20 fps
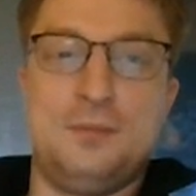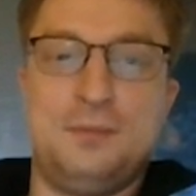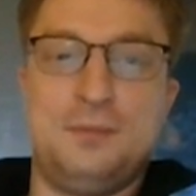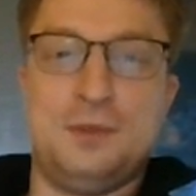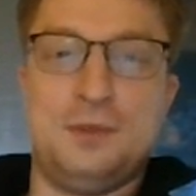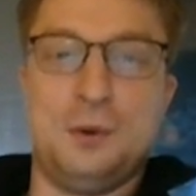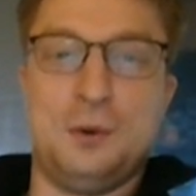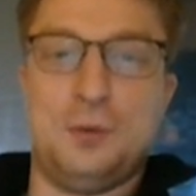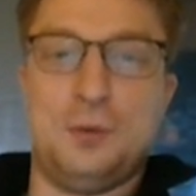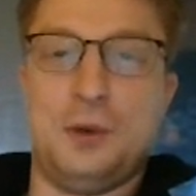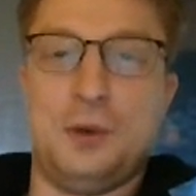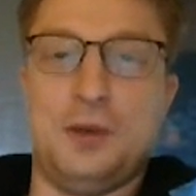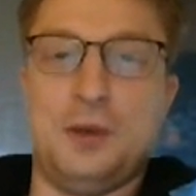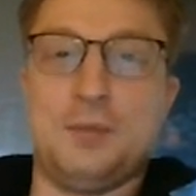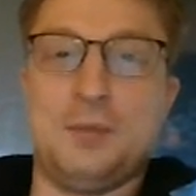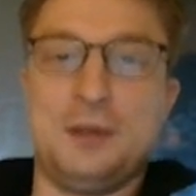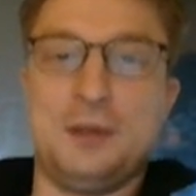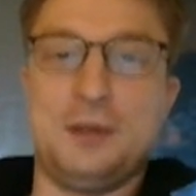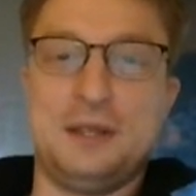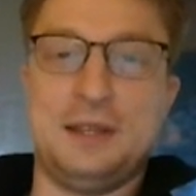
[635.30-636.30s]
don't want to
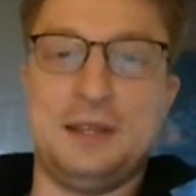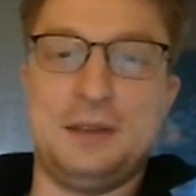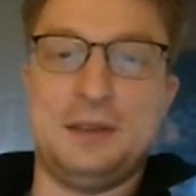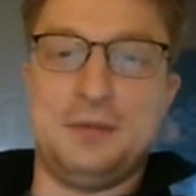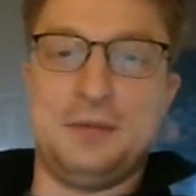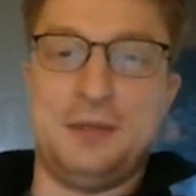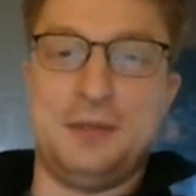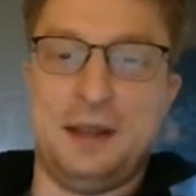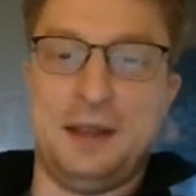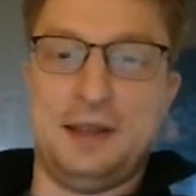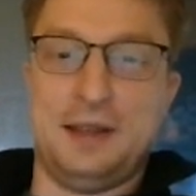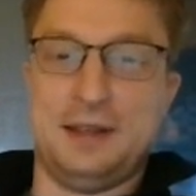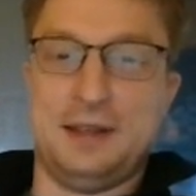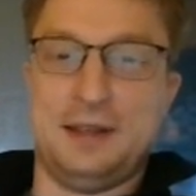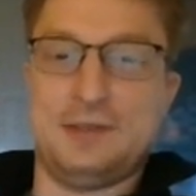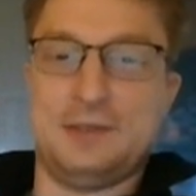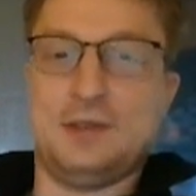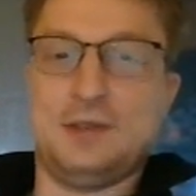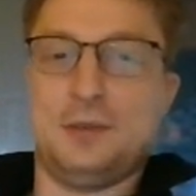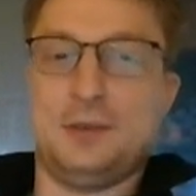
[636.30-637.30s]
believe that he could
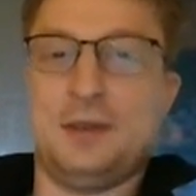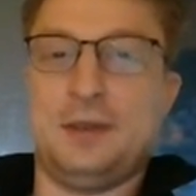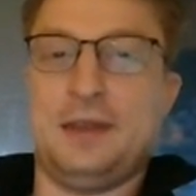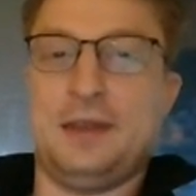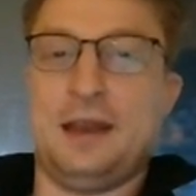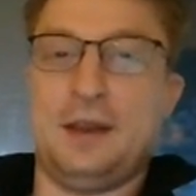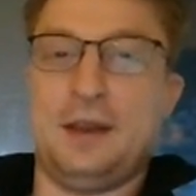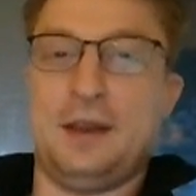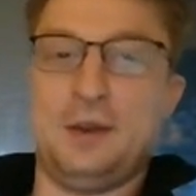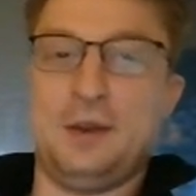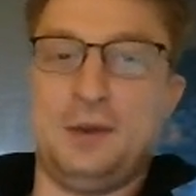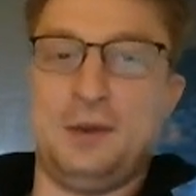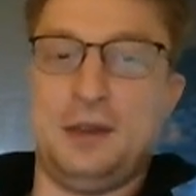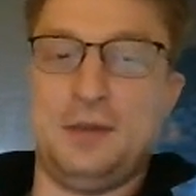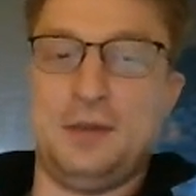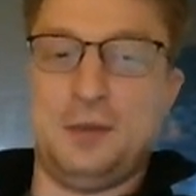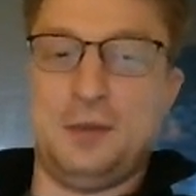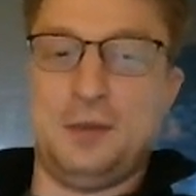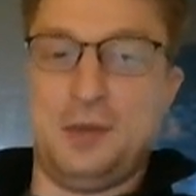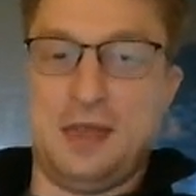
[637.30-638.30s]
still be that good
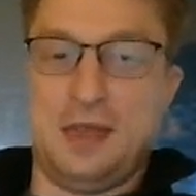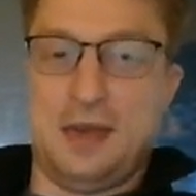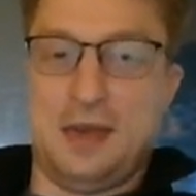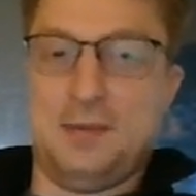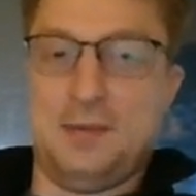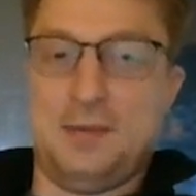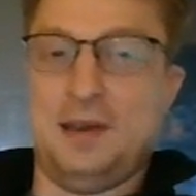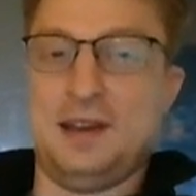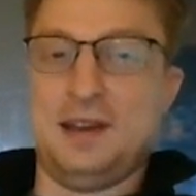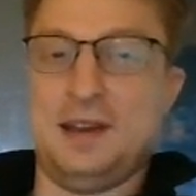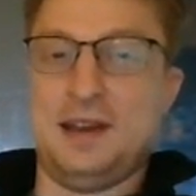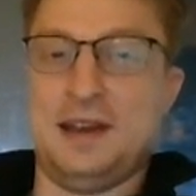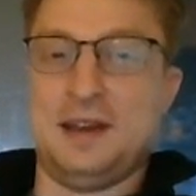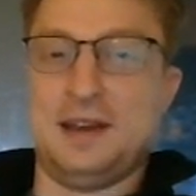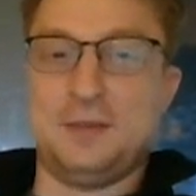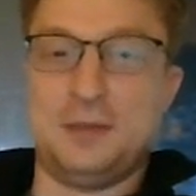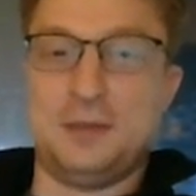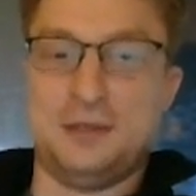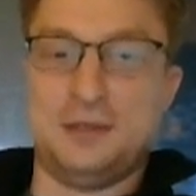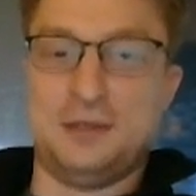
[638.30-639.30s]
even with that many guys
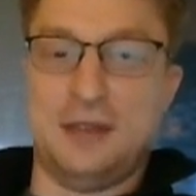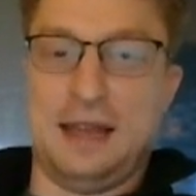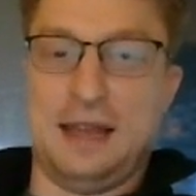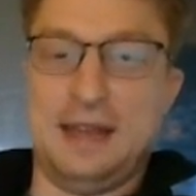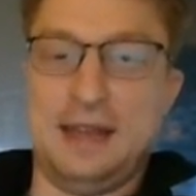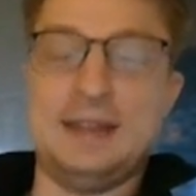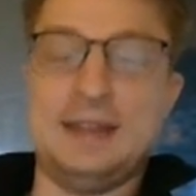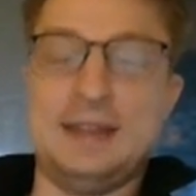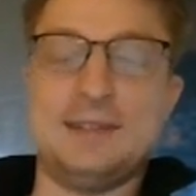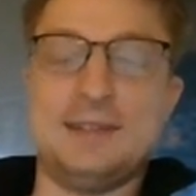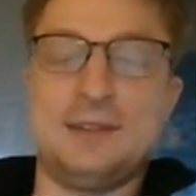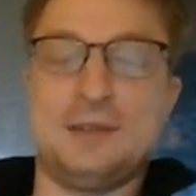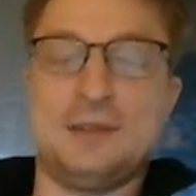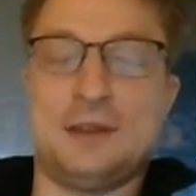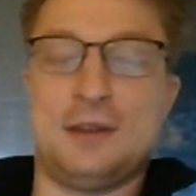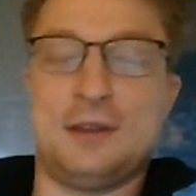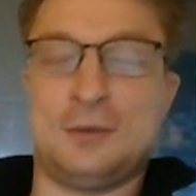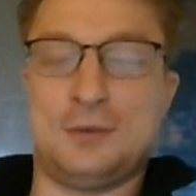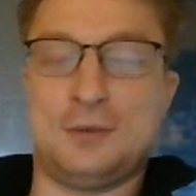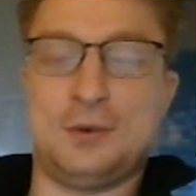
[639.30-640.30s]
missing. He needs to
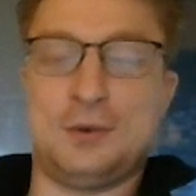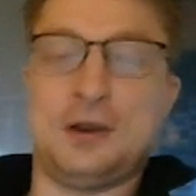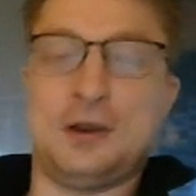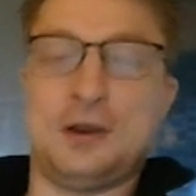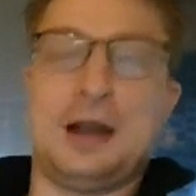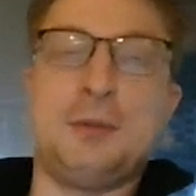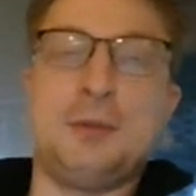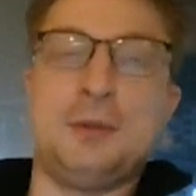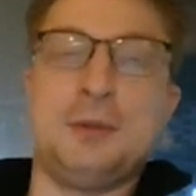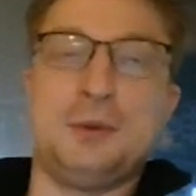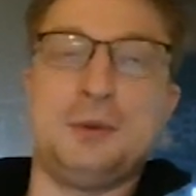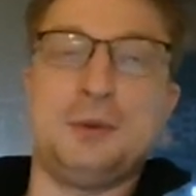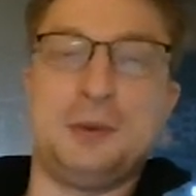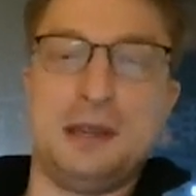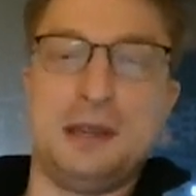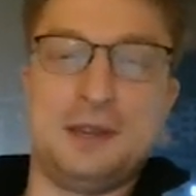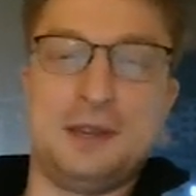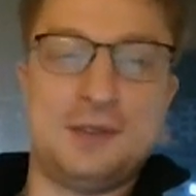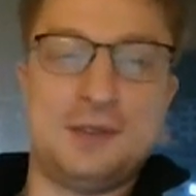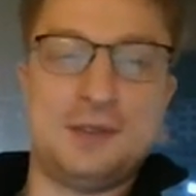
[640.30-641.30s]
suffer for a couple of
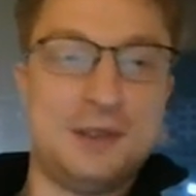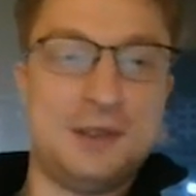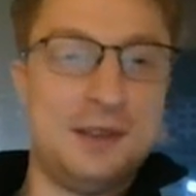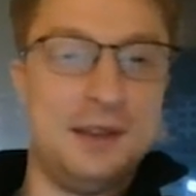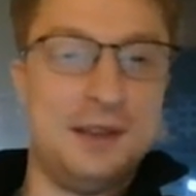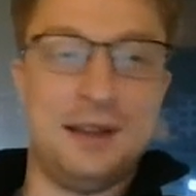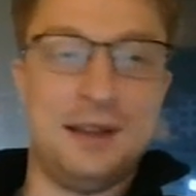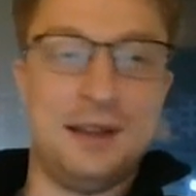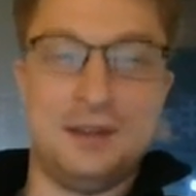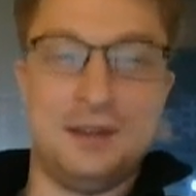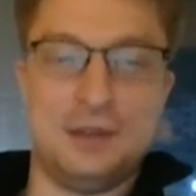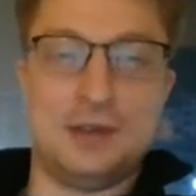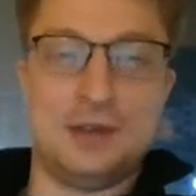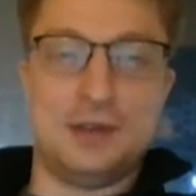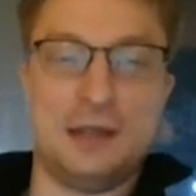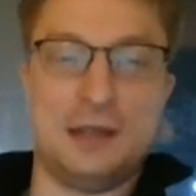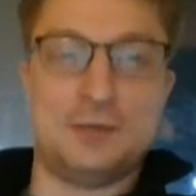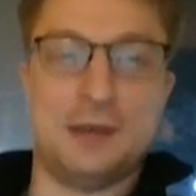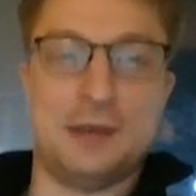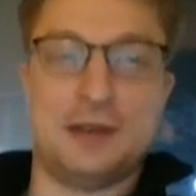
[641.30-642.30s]
weeks until he
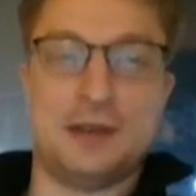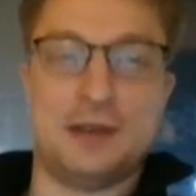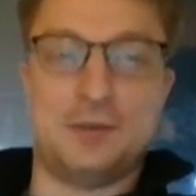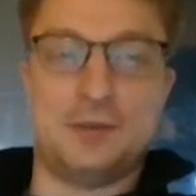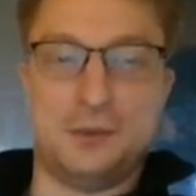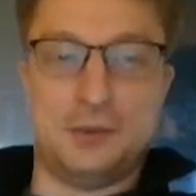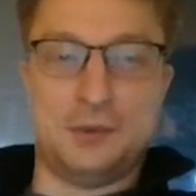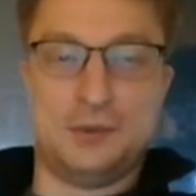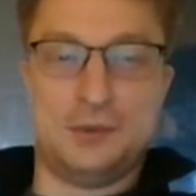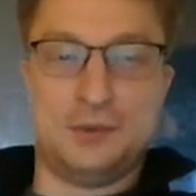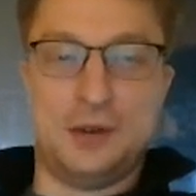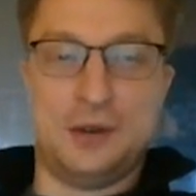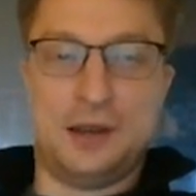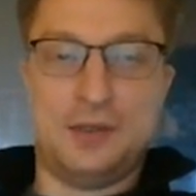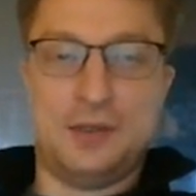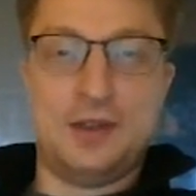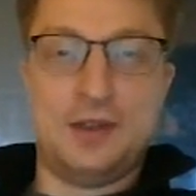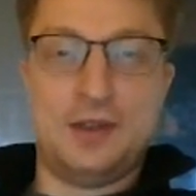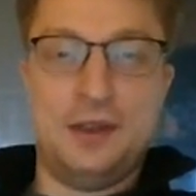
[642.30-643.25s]
gets back to full strength.